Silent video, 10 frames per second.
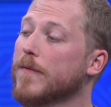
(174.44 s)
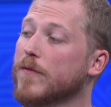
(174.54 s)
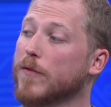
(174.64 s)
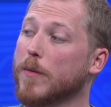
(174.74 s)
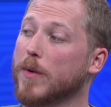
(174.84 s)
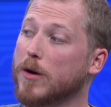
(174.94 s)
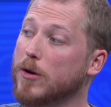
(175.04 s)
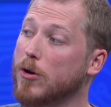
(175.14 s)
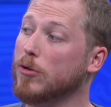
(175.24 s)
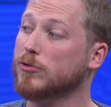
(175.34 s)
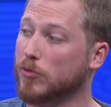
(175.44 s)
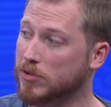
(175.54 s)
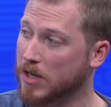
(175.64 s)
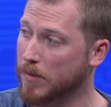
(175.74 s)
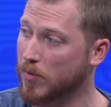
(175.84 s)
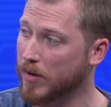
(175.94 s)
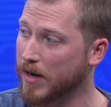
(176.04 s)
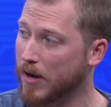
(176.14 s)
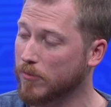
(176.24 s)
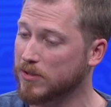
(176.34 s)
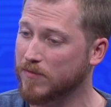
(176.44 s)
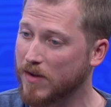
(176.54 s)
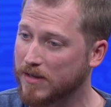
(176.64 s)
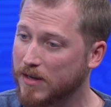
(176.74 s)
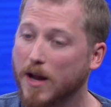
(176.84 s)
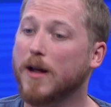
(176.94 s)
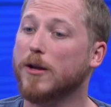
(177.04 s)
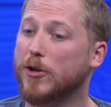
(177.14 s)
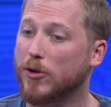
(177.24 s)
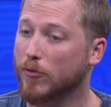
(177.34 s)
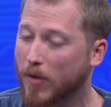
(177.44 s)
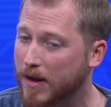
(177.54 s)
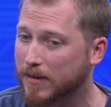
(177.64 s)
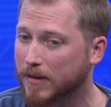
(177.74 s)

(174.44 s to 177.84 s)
from a cultural standpoint, how it was invented, you're right.